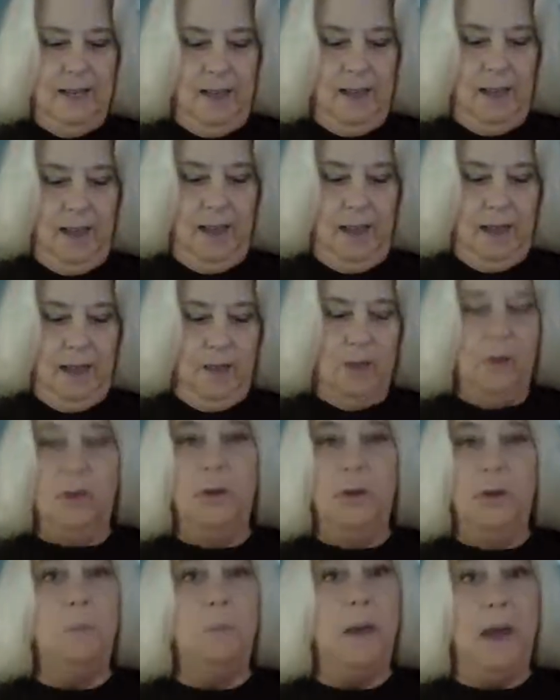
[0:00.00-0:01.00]
And you
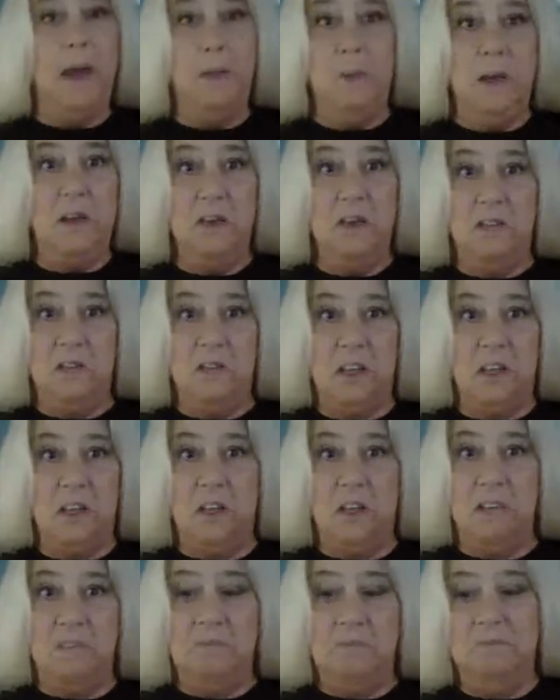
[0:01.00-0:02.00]
couldn't pay me to drink
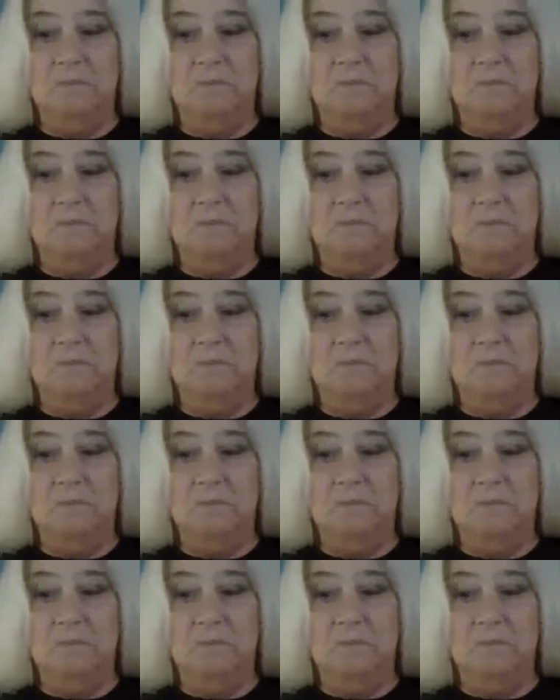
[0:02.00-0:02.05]
it.